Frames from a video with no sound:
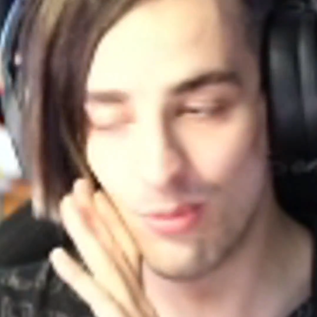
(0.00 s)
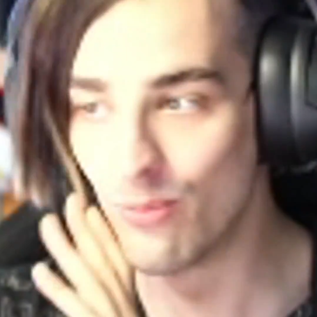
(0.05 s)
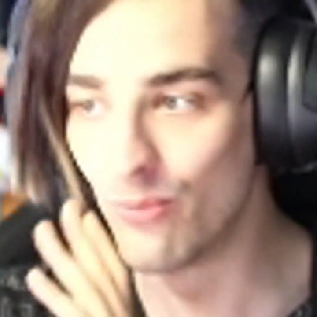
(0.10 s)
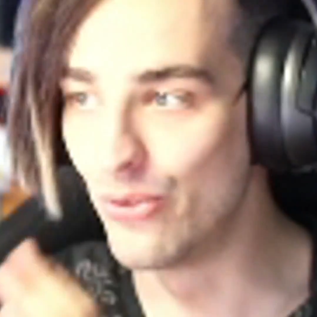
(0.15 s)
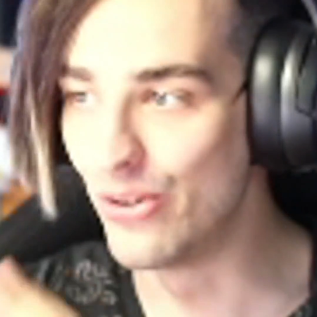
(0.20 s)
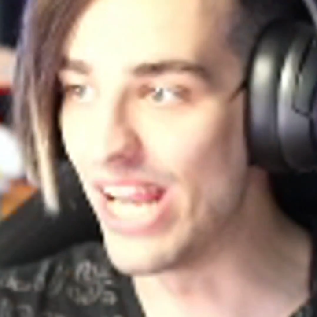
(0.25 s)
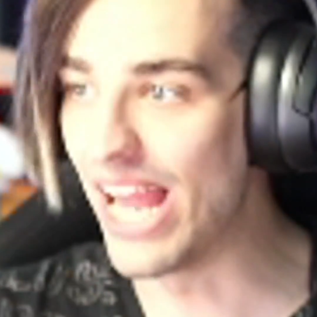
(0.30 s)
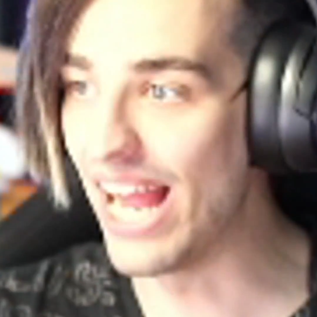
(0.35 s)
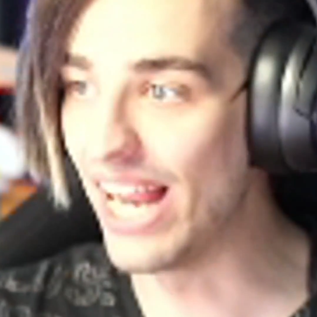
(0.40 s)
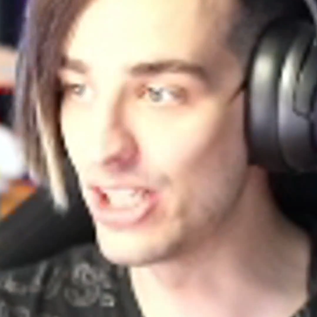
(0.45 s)

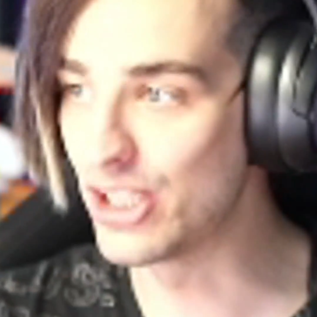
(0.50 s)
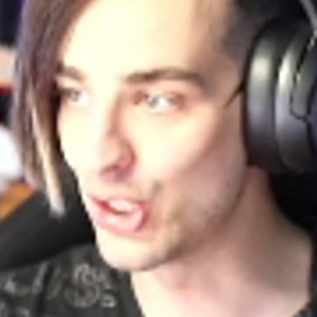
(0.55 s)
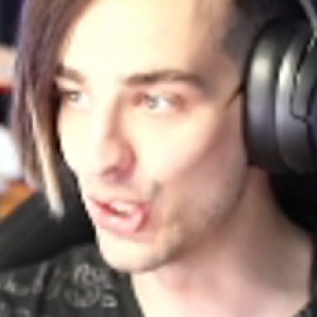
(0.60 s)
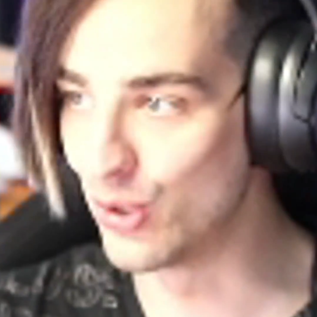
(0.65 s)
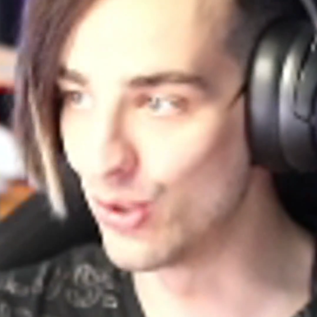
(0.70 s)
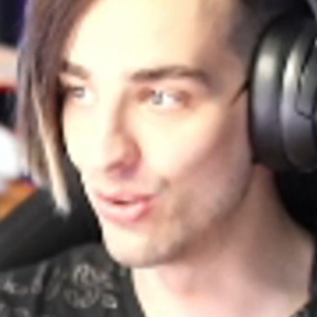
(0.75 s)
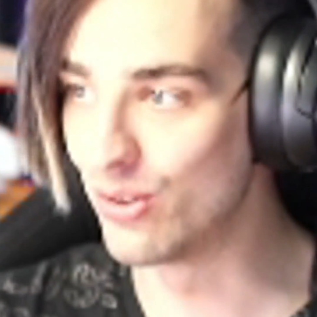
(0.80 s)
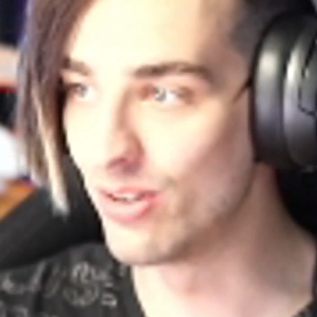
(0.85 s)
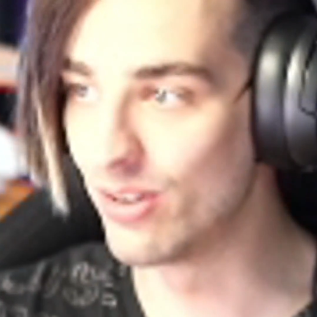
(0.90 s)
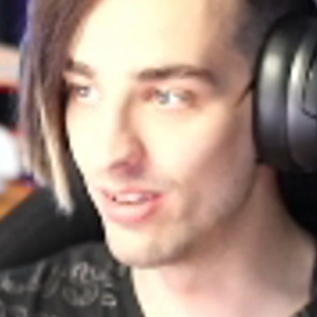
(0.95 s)

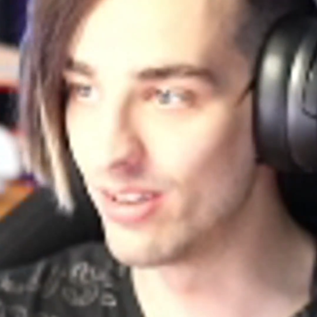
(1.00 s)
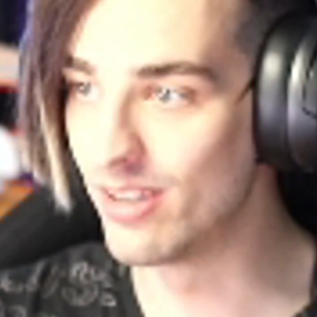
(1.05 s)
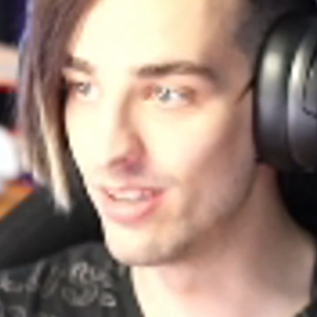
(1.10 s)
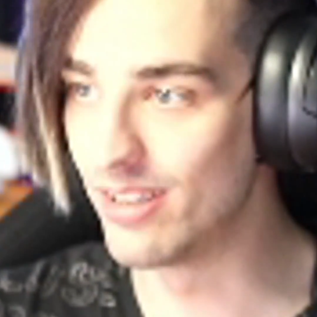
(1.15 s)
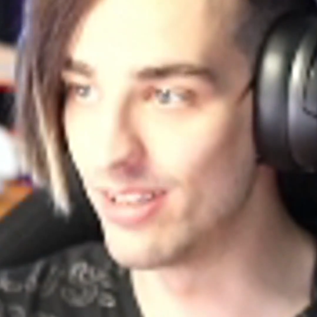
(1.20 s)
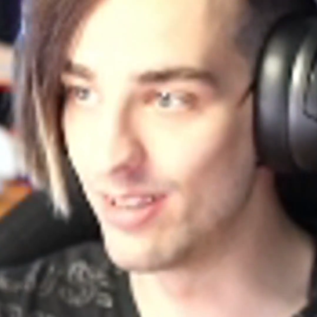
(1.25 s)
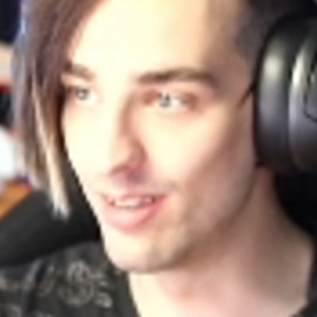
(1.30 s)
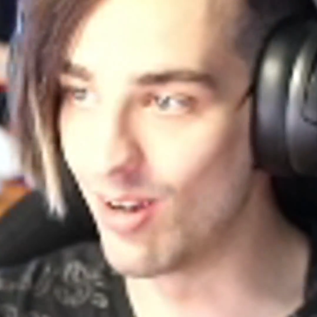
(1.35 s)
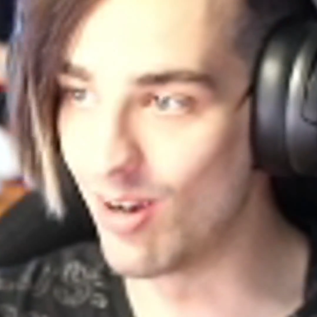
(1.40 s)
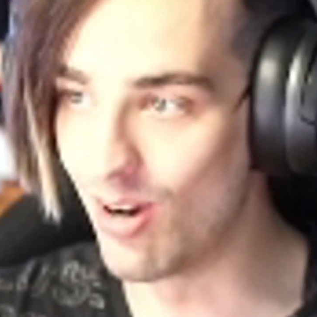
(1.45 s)
reaction
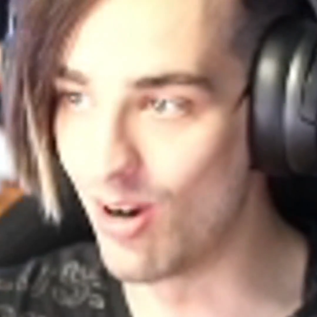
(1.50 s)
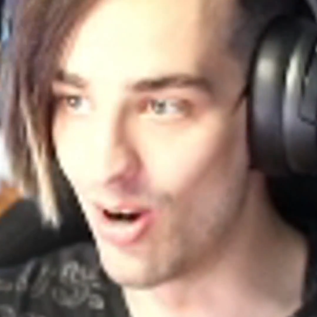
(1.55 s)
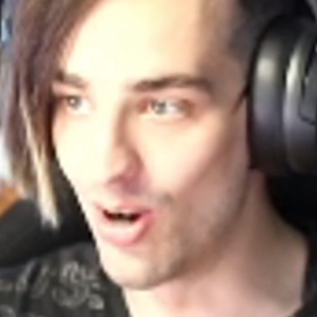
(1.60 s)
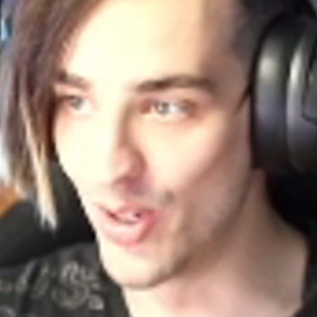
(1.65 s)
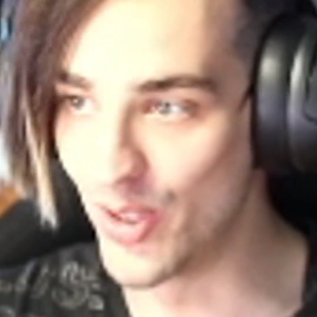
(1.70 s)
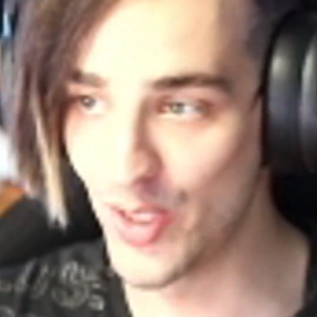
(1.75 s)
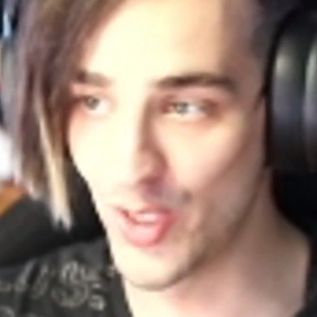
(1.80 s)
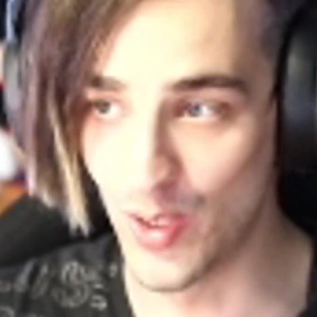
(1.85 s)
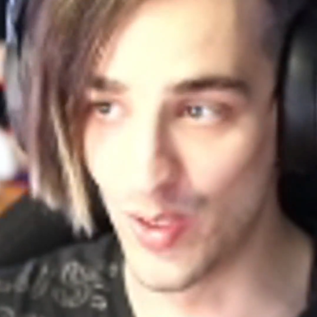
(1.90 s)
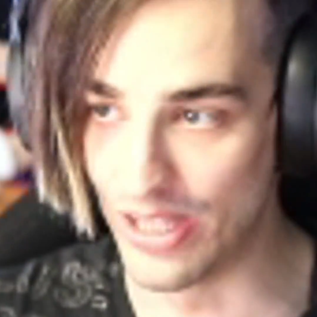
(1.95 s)

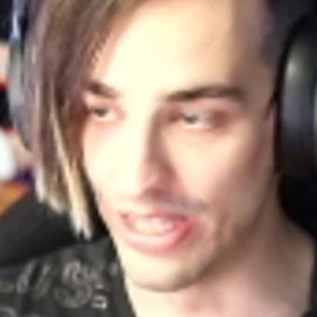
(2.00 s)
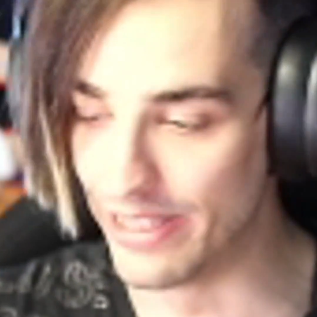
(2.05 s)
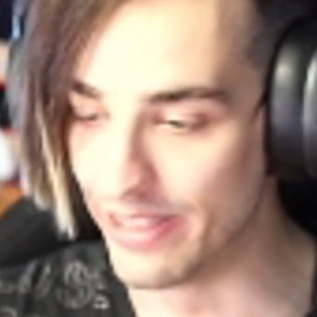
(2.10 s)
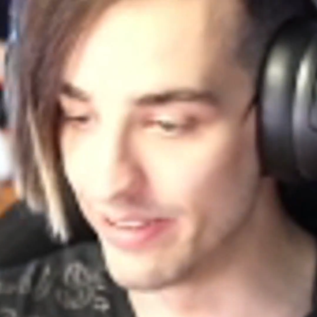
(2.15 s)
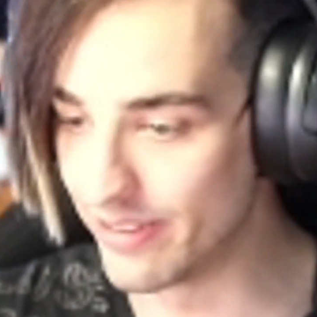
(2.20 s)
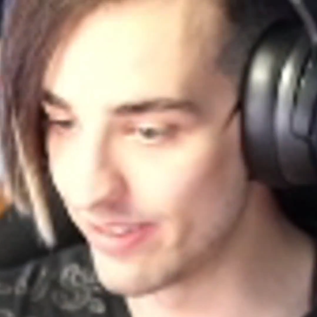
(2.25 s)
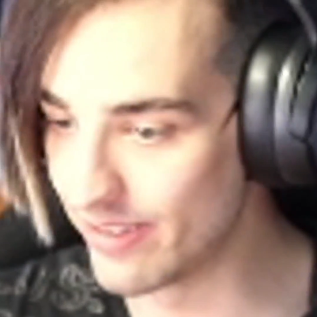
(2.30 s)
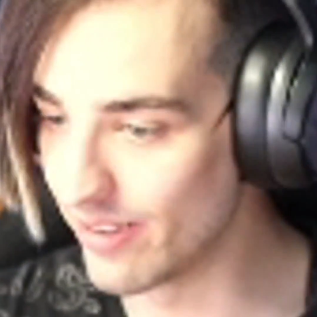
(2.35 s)
are to this.